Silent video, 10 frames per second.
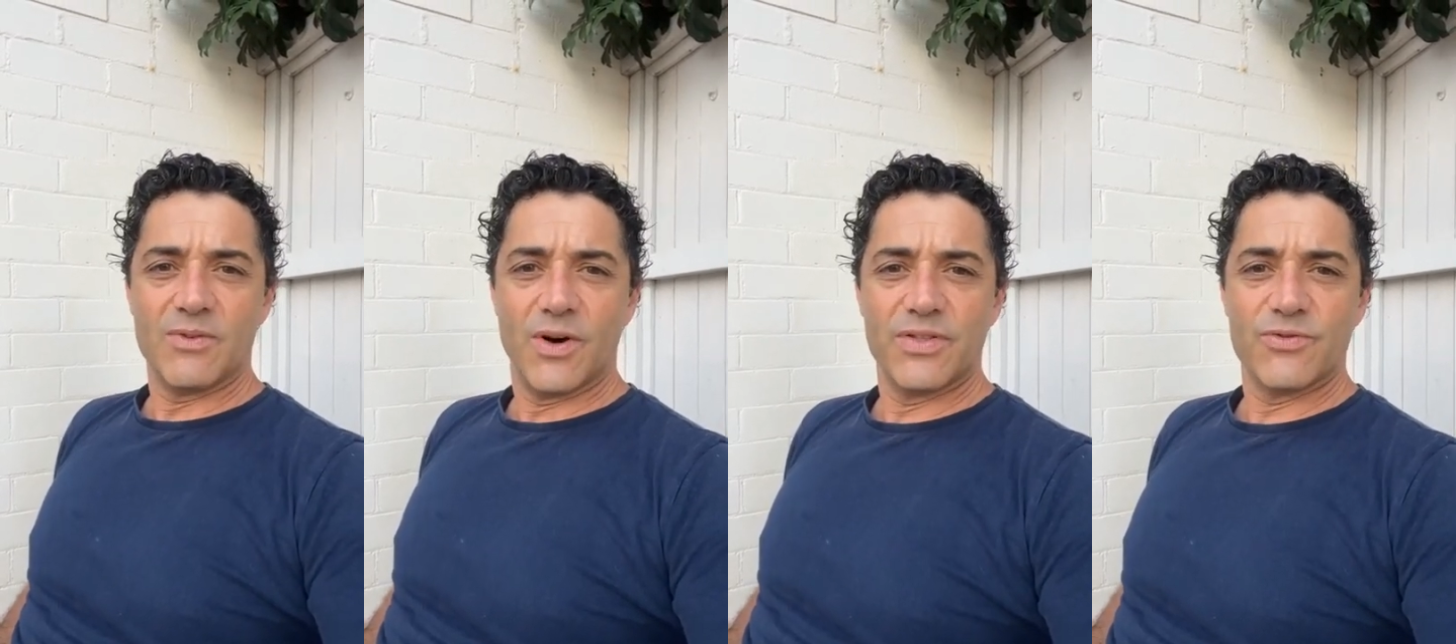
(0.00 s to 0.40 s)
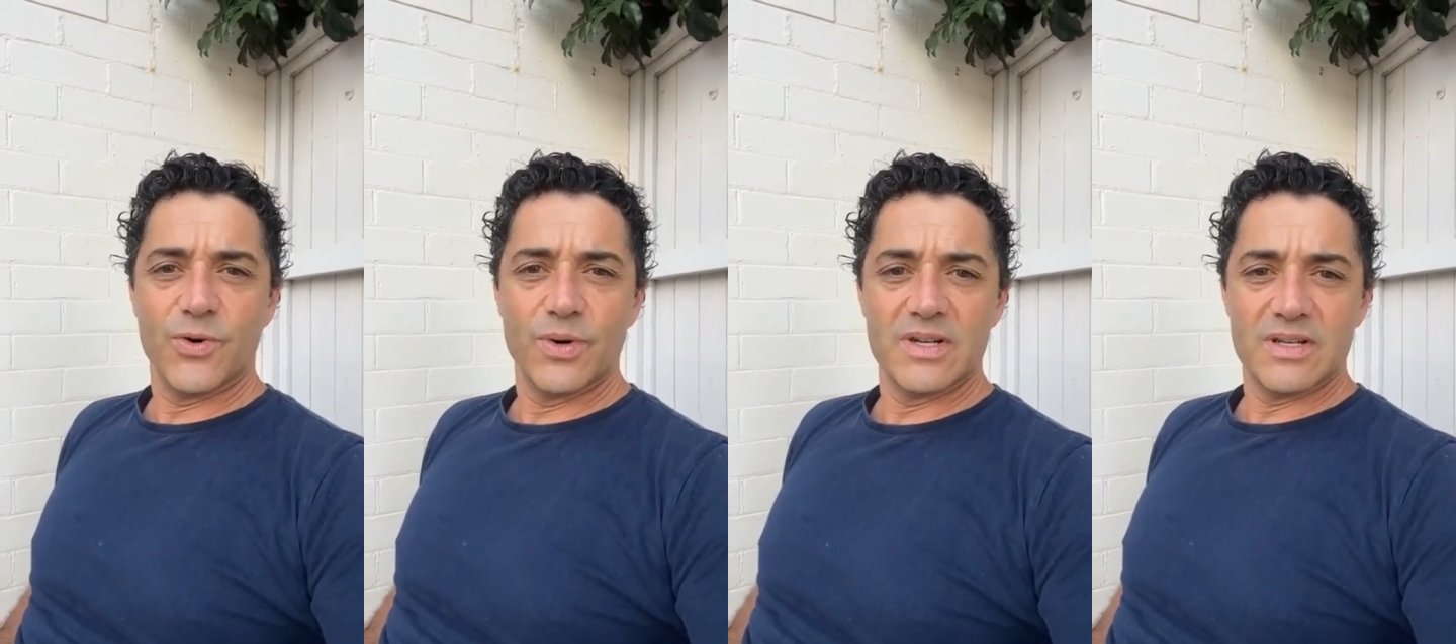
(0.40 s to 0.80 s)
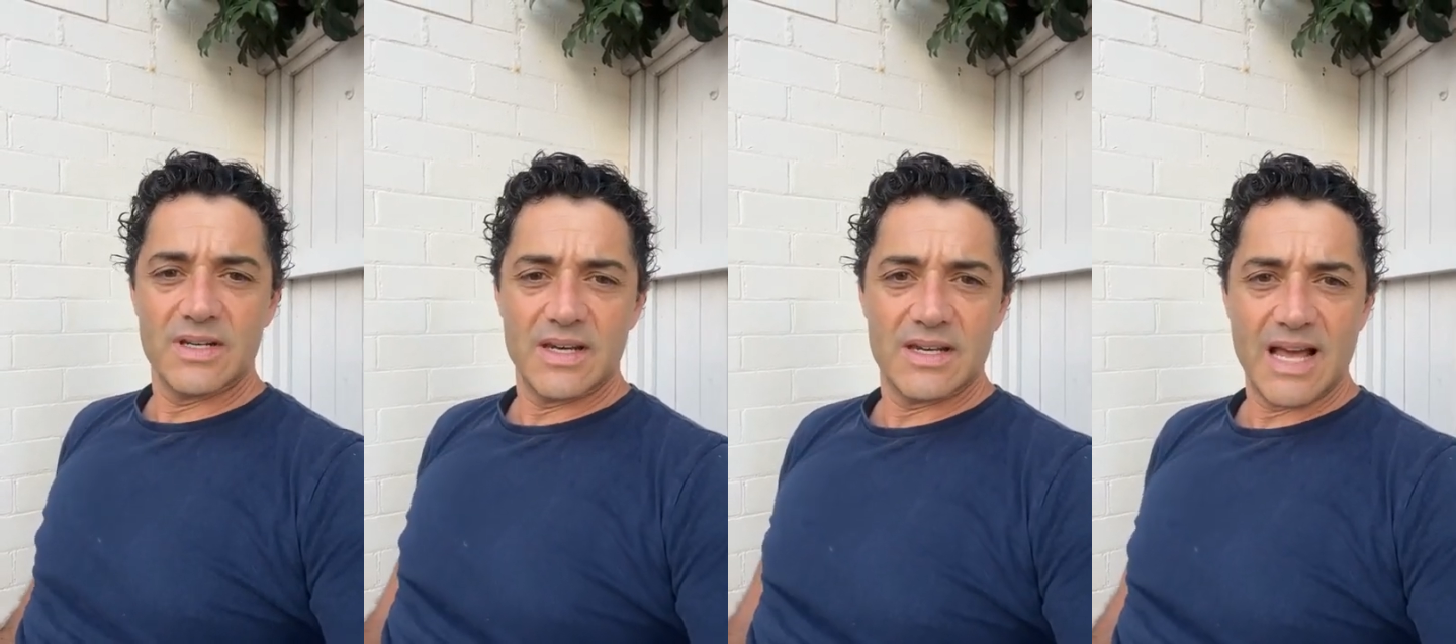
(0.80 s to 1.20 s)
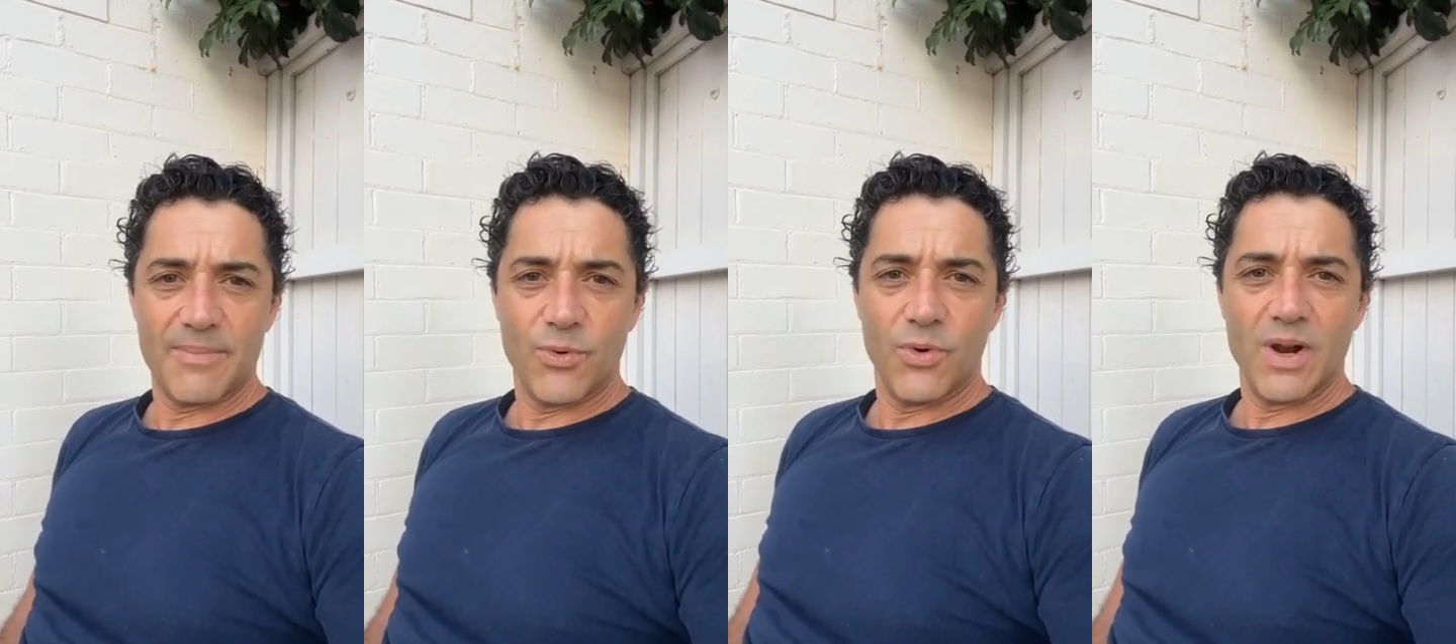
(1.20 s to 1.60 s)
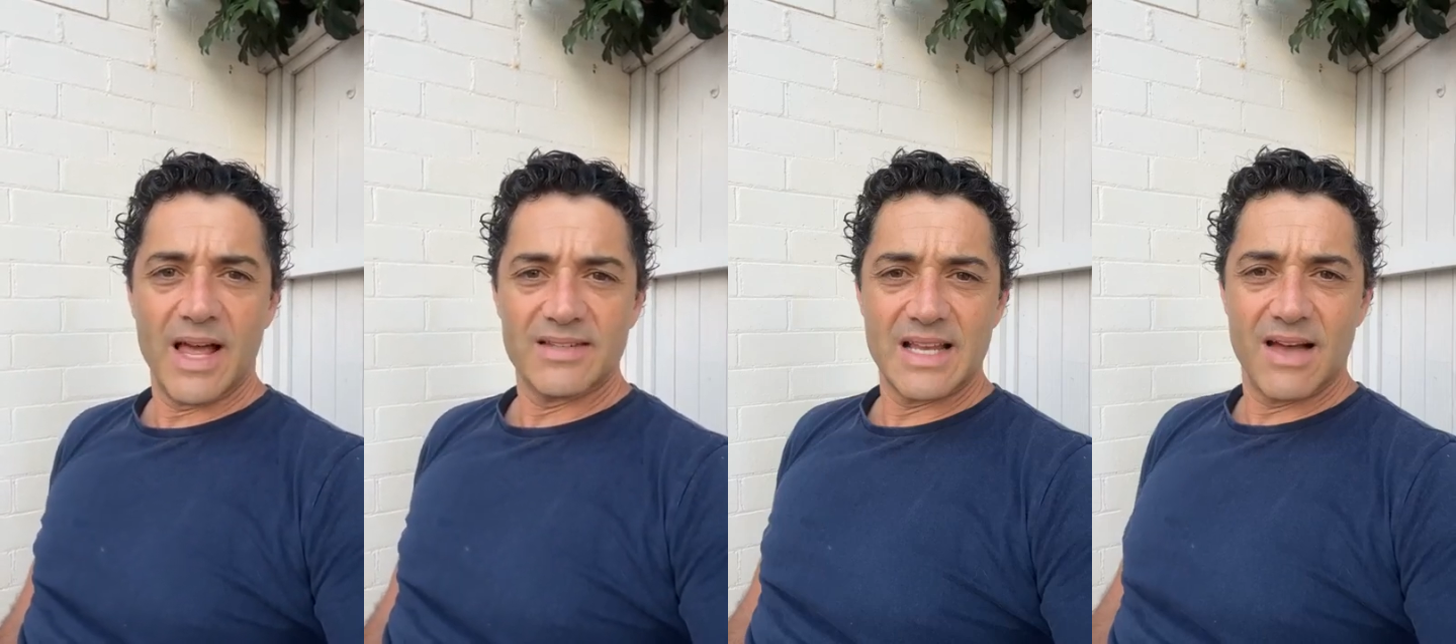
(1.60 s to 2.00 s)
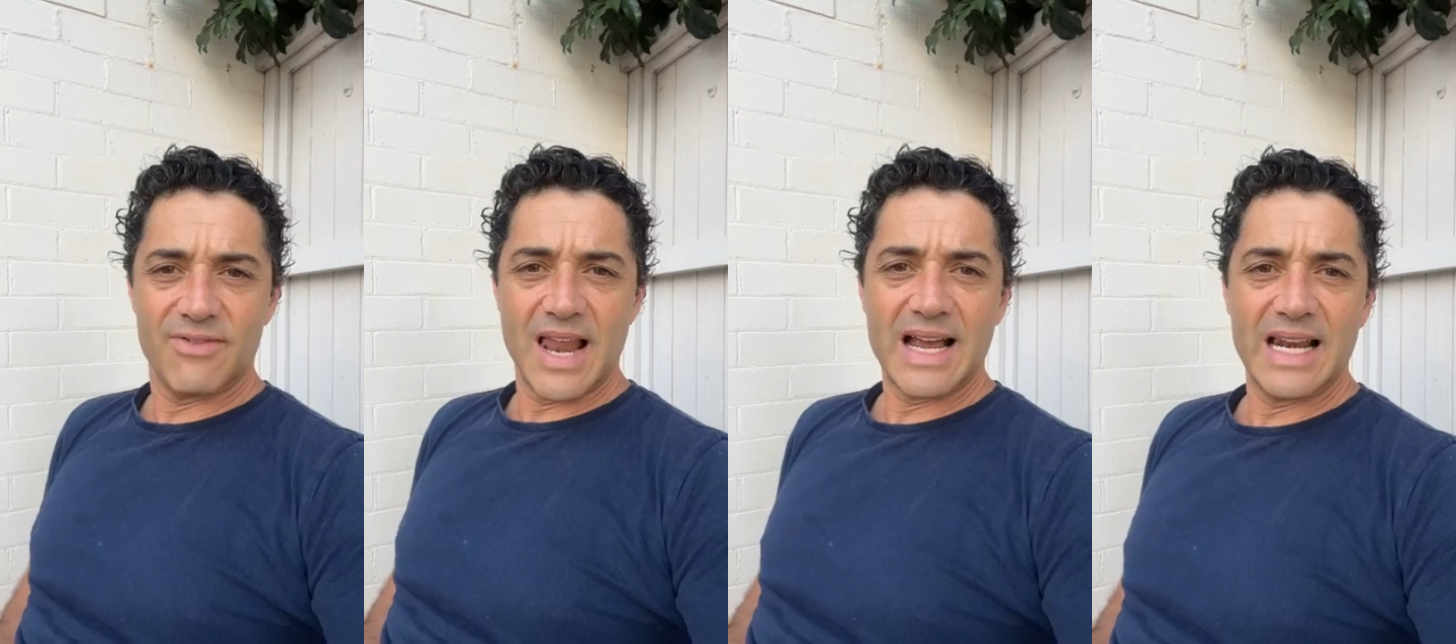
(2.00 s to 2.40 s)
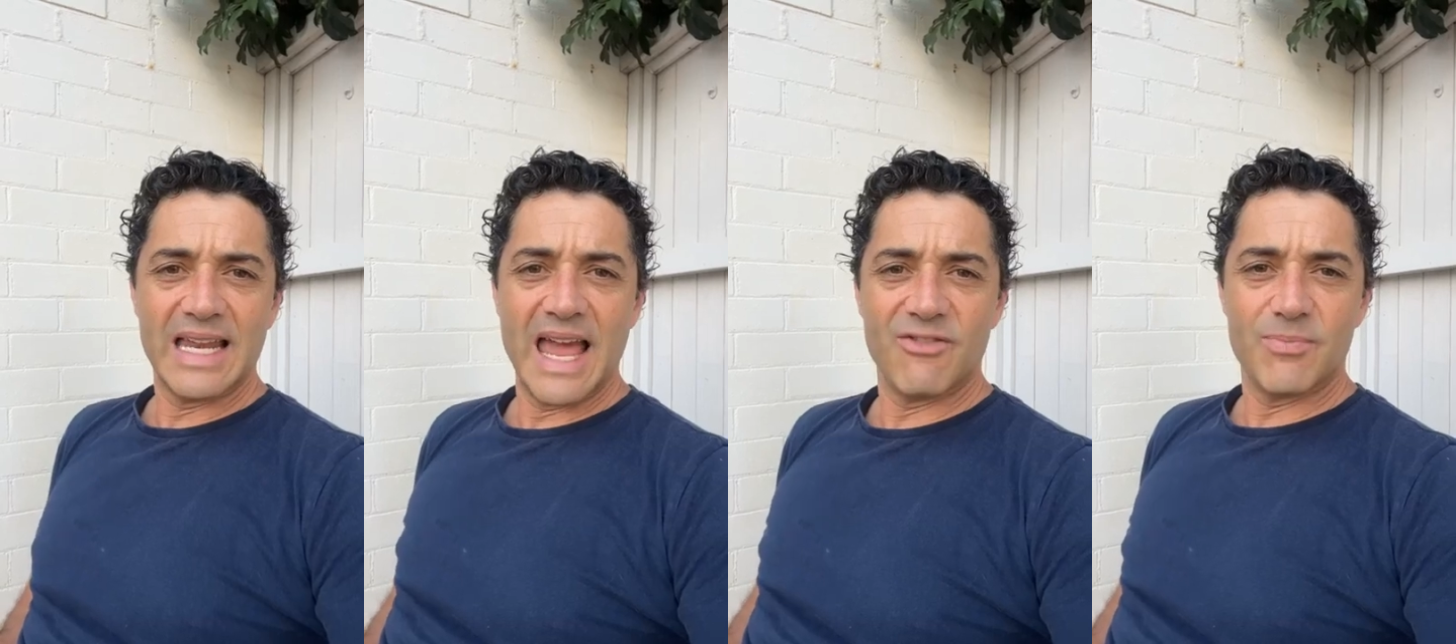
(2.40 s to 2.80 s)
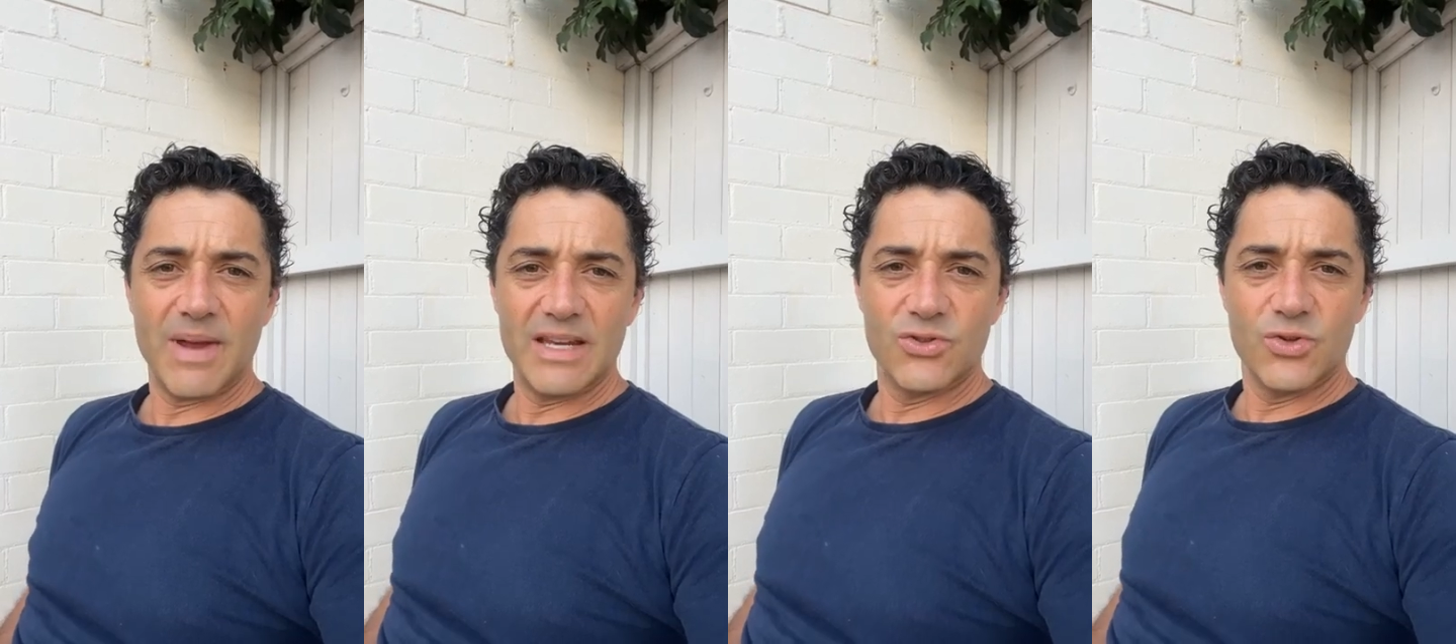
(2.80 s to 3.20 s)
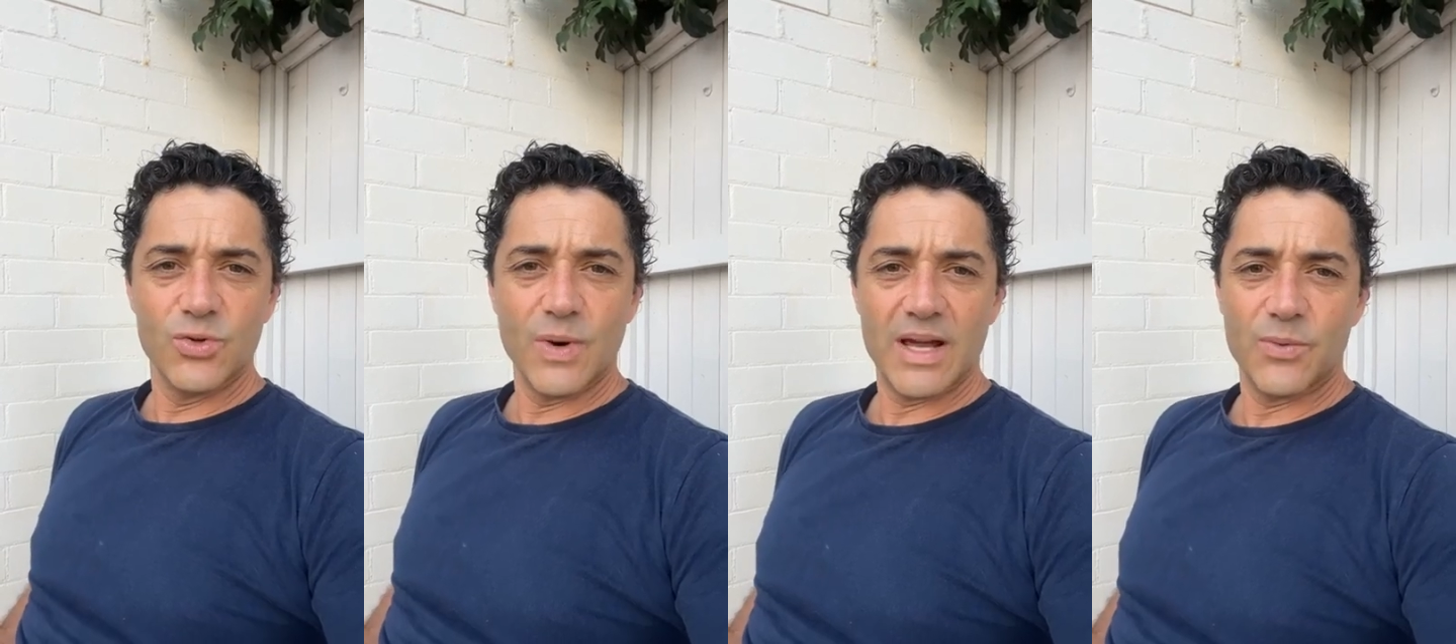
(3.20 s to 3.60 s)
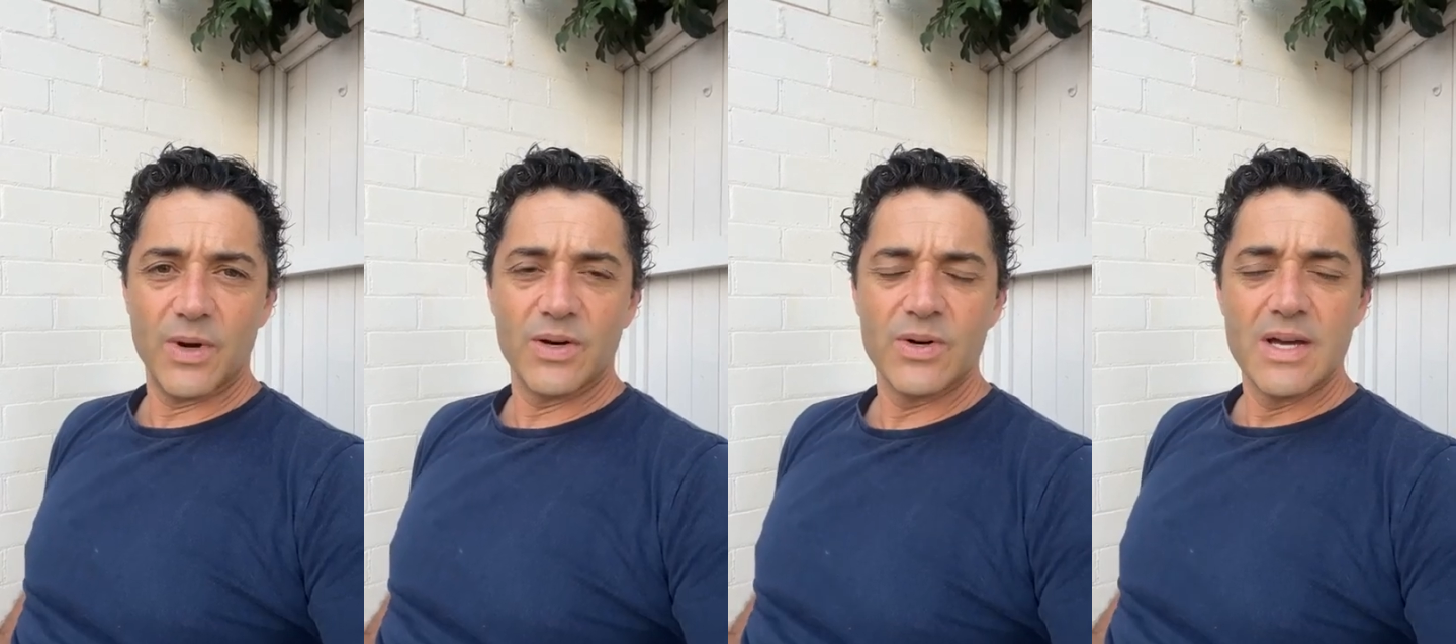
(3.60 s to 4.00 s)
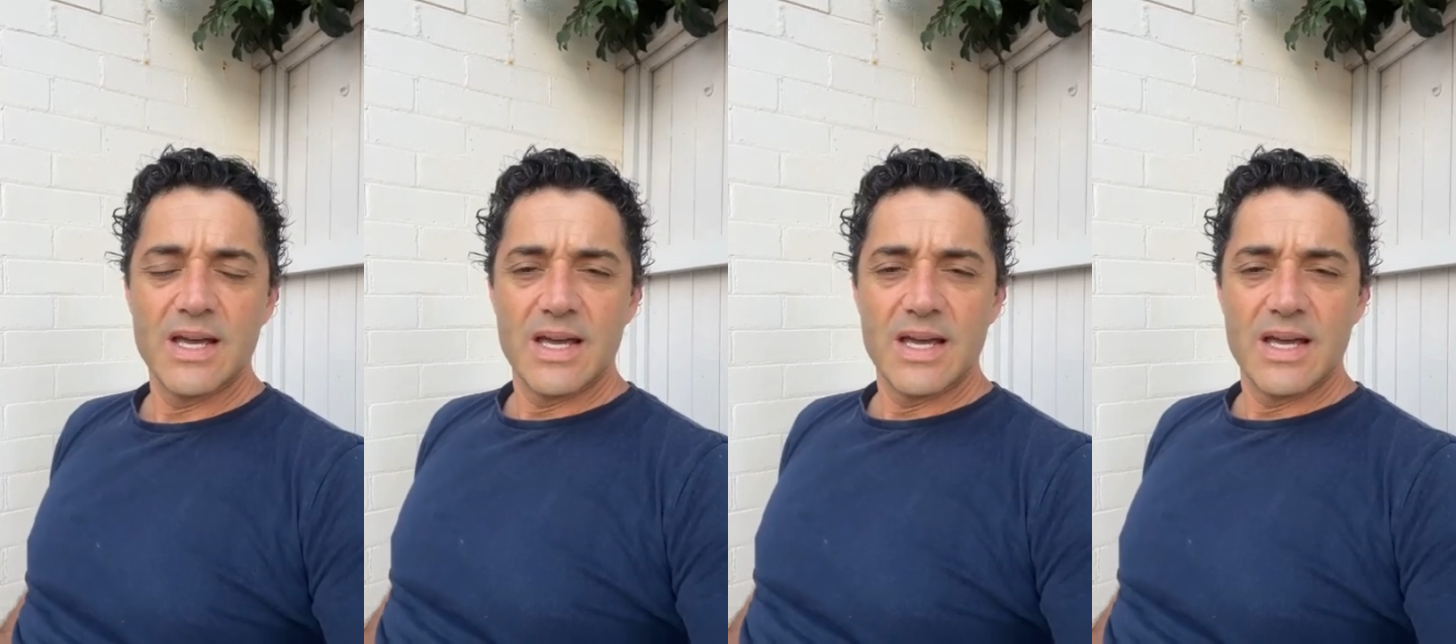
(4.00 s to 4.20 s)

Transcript: We've got through it, and um, all our staff luckily haven't been too unwell.